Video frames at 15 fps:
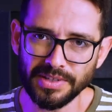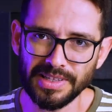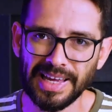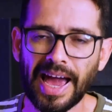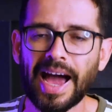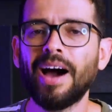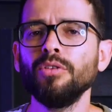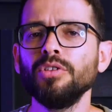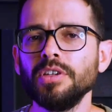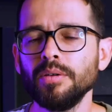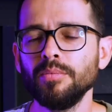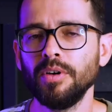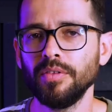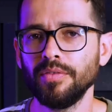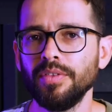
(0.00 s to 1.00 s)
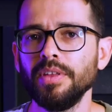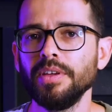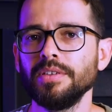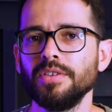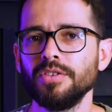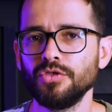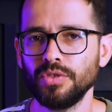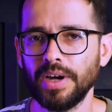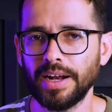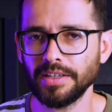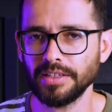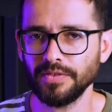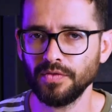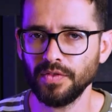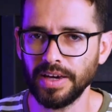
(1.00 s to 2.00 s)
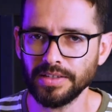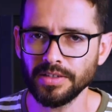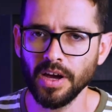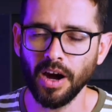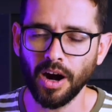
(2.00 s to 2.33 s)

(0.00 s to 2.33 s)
the outcome of this strategy phase